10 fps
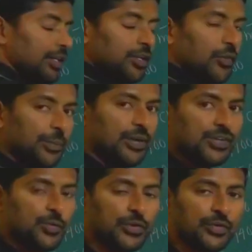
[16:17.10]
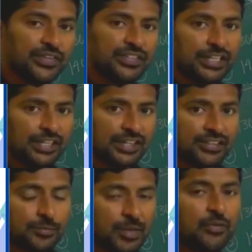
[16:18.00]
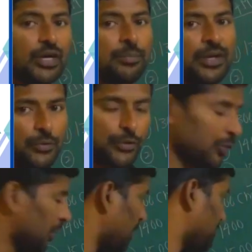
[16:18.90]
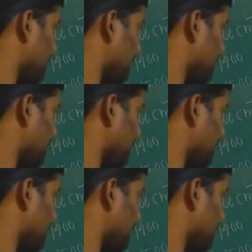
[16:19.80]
the vibrational frequency decreases by 1 by root 2 times